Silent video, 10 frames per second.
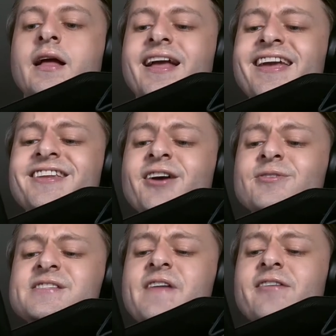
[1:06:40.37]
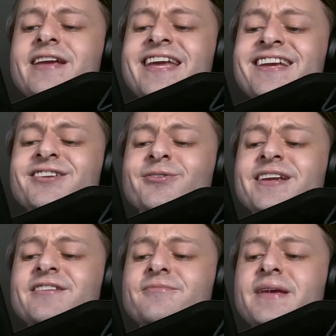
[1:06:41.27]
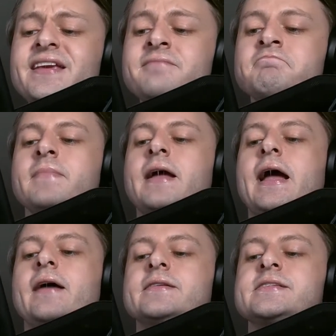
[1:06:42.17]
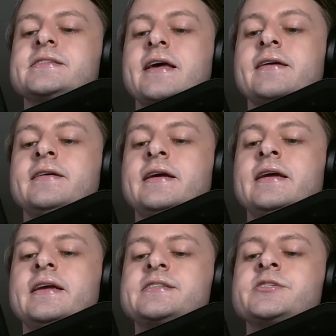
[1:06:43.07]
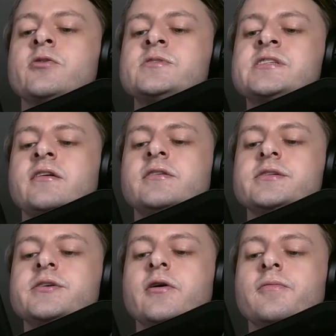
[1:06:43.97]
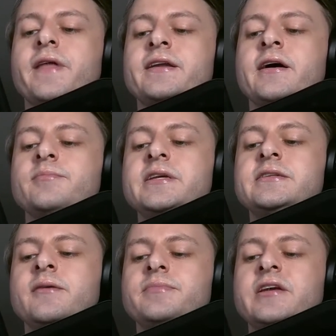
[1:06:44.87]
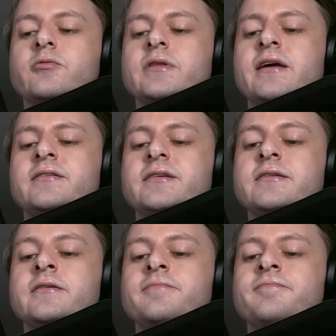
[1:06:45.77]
I know it's very ignorant of me. Alice said, in so subtle a tone that Humpty Dumpty relented.